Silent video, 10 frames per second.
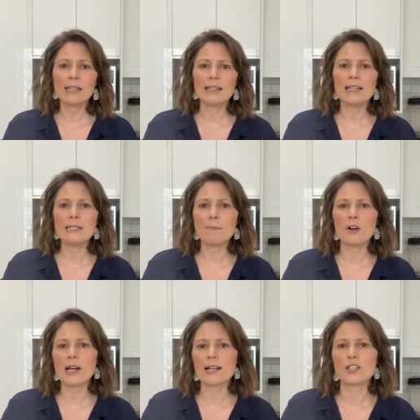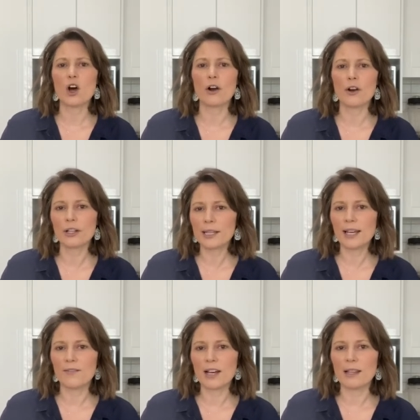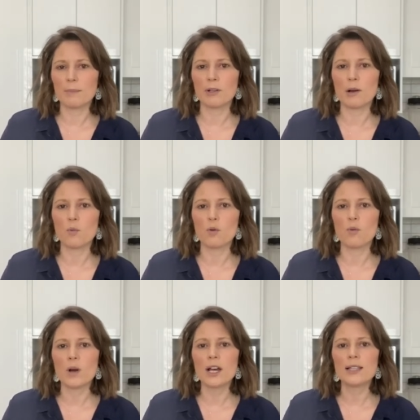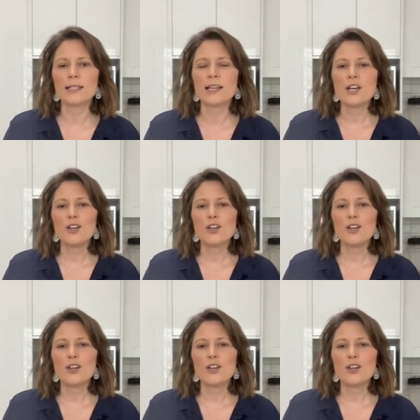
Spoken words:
These products are only available at Woolworths.